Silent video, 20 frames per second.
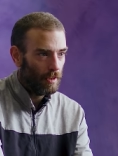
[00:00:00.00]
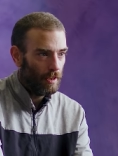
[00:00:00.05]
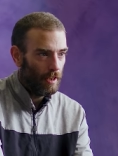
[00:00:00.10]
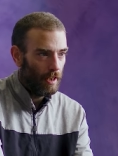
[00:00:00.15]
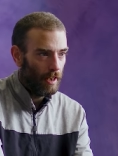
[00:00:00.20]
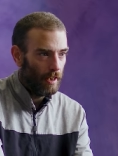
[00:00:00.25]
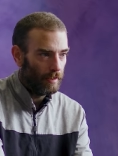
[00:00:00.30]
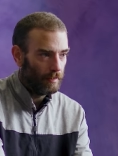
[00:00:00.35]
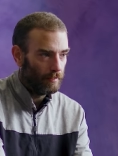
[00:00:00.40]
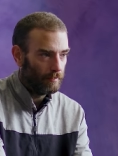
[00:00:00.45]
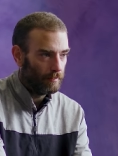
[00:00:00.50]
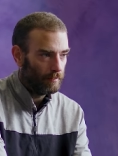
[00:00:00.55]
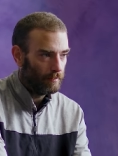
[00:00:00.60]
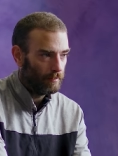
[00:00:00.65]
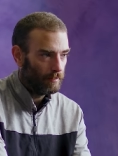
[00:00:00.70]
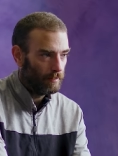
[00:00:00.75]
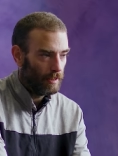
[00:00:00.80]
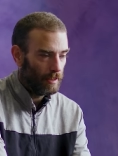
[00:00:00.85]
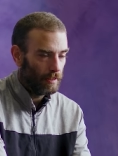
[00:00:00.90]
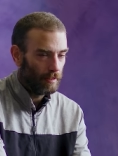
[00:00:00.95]
and
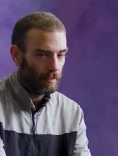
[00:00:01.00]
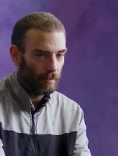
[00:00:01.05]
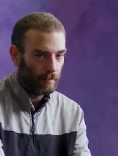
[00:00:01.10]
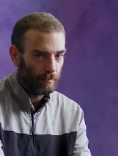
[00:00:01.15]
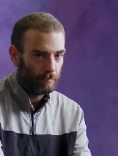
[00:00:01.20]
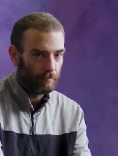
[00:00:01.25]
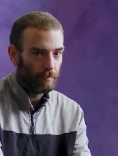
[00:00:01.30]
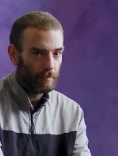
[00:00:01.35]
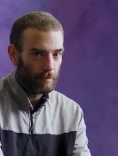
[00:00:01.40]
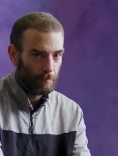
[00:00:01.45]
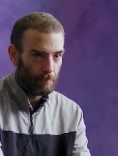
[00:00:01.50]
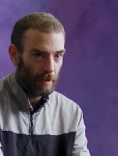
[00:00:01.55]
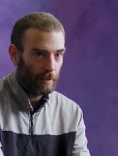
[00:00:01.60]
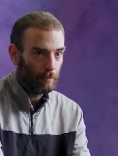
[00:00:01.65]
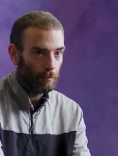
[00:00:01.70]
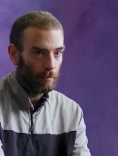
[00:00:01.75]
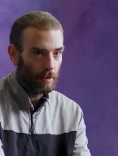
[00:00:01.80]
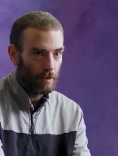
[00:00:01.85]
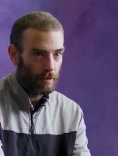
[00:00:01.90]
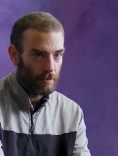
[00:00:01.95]
and uh, the big
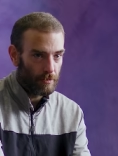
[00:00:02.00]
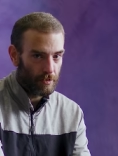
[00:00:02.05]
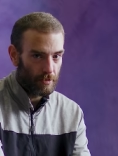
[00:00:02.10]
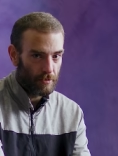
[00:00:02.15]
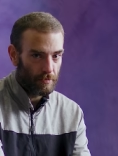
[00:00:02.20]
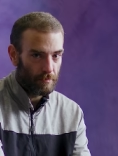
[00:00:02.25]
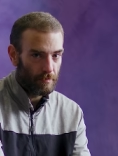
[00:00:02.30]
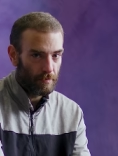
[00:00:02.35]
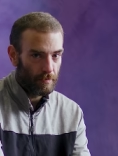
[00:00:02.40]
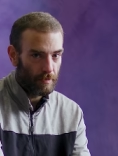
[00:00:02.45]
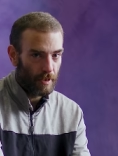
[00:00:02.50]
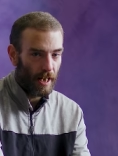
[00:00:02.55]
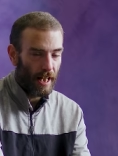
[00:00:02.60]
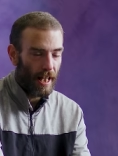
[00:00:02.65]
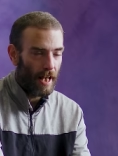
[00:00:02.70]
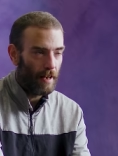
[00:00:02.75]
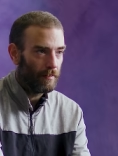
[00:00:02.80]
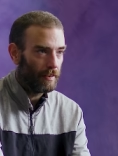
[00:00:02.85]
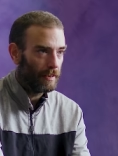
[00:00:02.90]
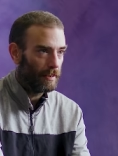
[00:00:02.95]
one is just not
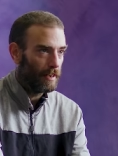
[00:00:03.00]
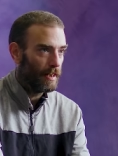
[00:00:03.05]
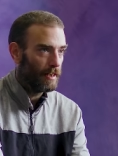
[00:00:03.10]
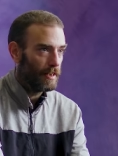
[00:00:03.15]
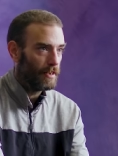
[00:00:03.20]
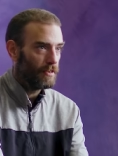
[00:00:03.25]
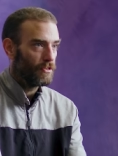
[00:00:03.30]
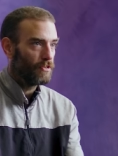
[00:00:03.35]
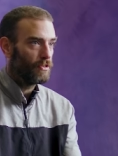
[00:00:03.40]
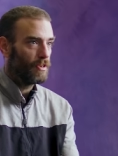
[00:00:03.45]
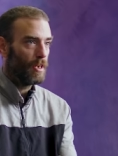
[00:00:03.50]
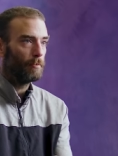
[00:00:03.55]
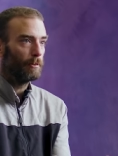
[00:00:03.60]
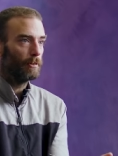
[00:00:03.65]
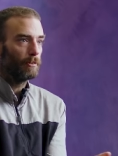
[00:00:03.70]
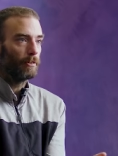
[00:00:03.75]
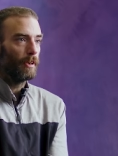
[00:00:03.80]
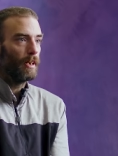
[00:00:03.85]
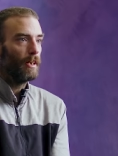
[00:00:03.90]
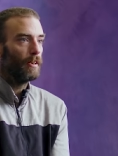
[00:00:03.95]
having any stable
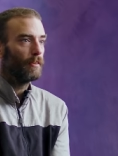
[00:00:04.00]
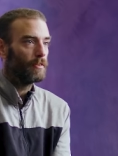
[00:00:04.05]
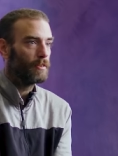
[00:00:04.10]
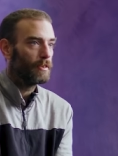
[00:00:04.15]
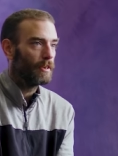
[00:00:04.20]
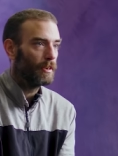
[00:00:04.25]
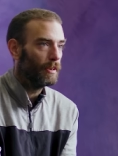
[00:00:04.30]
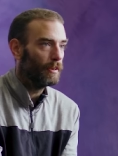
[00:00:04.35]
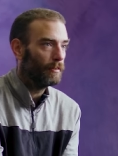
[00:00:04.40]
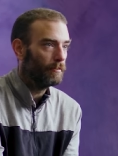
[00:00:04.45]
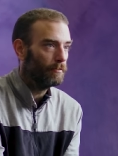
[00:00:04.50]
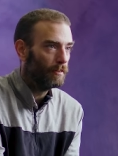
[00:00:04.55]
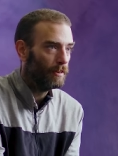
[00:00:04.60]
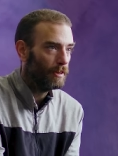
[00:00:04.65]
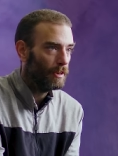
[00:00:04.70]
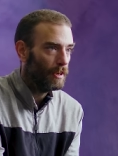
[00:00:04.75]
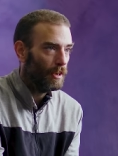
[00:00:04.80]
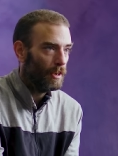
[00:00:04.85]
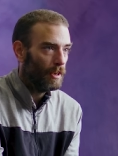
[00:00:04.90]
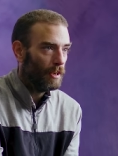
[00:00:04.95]
ground to
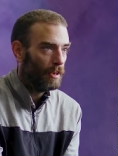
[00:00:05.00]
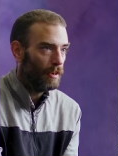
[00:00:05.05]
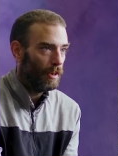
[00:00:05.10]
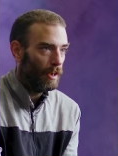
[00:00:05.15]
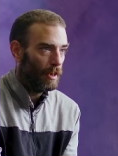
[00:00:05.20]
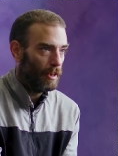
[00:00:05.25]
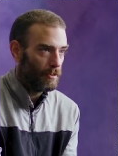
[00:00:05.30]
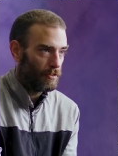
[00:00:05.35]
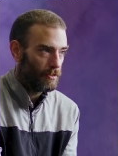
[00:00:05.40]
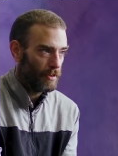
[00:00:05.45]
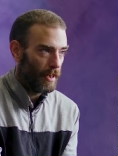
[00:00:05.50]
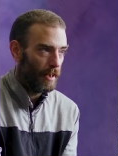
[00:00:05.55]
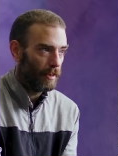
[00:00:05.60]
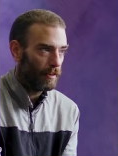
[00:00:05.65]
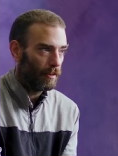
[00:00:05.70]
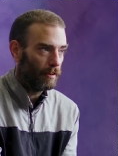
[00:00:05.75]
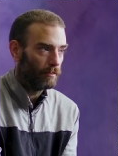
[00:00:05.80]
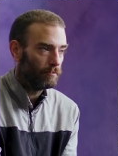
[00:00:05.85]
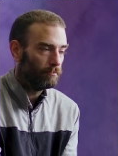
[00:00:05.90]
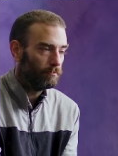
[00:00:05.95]
uh, stand
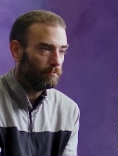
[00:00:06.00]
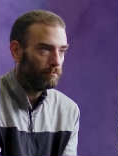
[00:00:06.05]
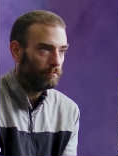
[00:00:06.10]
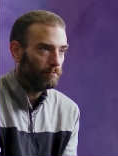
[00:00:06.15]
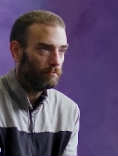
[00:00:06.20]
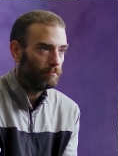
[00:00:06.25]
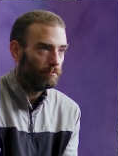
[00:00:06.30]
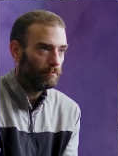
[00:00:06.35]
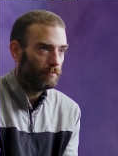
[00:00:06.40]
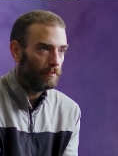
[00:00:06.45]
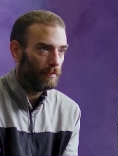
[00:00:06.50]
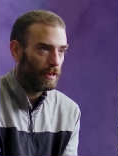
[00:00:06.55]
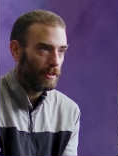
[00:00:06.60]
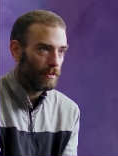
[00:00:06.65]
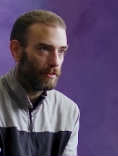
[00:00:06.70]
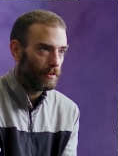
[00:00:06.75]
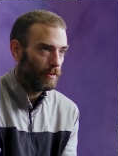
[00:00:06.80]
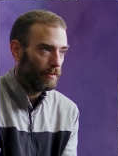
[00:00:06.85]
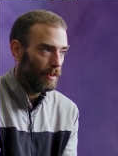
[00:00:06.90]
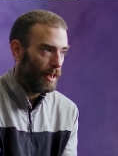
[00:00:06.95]
on
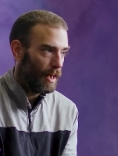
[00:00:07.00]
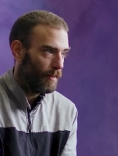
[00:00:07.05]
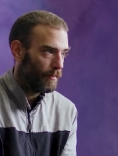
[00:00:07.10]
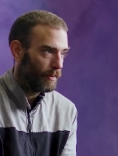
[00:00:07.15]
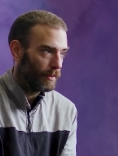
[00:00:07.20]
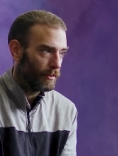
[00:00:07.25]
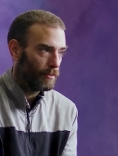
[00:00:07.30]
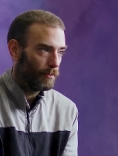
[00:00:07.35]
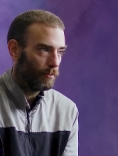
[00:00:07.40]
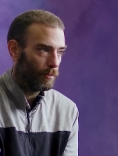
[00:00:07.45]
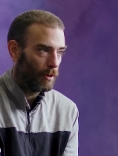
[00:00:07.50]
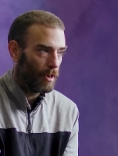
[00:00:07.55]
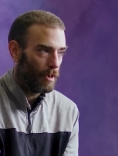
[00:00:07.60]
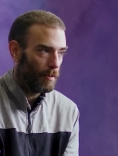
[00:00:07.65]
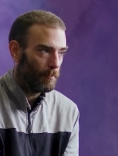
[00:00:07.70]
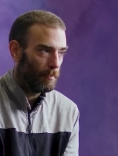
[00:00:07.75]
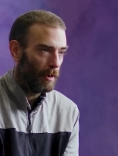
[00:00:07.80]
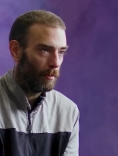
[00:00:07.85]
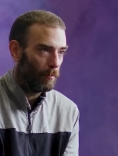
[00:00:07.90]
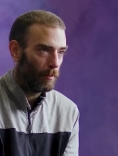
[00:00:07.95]
is having to worry
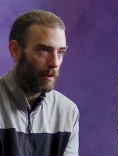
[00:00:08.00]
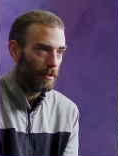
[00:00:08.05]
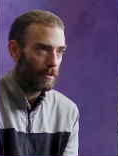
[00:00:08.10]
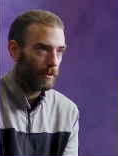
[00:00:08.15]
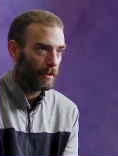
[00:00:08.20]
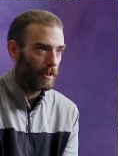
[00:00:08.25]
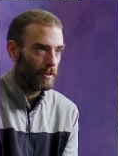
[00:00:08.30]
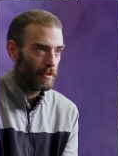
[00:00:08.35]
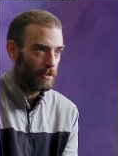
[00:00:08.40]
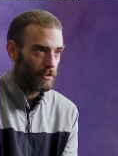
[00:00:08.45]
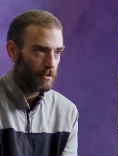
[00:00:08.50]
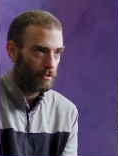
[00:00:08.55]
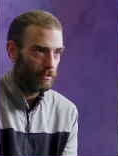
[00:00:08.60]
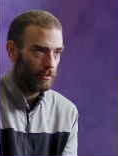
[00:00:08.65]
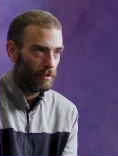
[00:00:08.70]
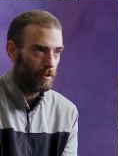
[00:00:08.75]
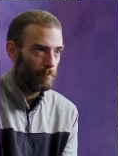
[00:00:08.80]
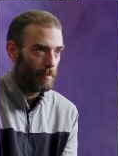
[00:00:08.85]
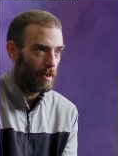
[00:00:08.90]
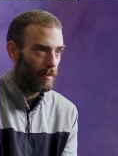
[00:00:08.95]
about where you're going to
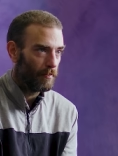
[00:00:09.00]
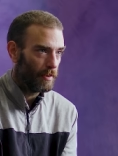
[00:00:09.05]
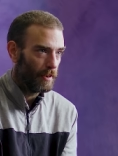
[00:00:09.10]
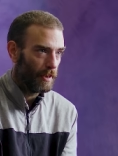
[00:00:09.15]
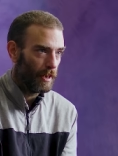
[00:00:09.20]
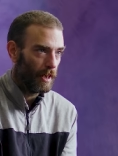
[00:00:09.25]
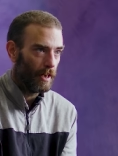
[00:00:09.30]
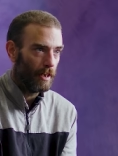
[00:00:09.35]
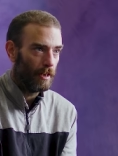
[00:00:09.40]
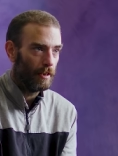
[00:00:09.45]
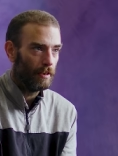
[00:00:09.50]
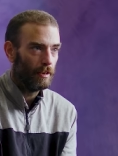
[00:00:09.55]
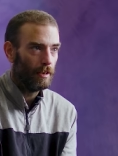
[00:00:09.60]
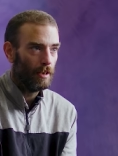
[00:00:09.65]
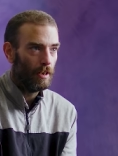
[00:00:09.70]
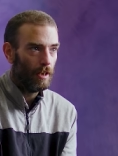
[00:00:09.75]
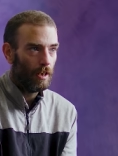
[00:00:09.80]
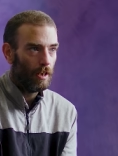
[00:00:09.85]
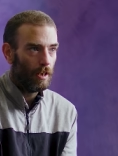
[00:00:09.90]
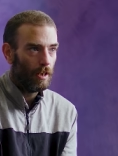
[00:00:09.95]
sleep every night. Yeah,
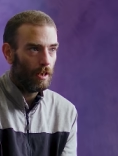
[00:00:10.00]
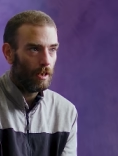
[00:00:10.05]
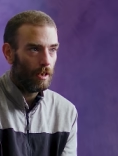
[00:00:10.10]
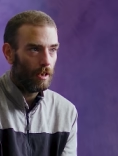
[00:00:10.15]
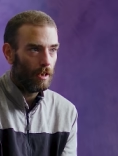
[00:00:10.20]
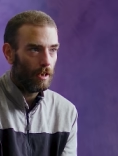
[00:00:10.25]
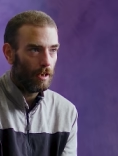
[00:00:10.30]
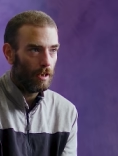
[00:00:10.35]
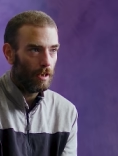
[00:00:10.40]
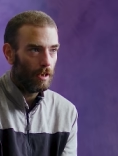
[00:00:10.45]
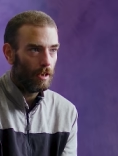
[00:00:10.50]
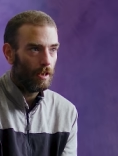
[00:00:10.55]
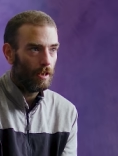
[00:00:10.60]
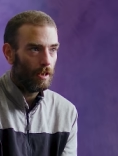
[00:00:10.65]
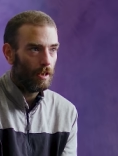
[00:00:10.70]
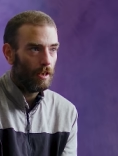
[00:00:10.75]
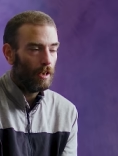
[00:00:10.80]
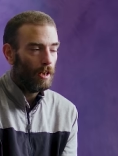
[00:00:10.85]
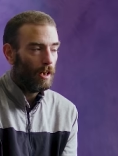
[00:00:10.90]
you're on the streets.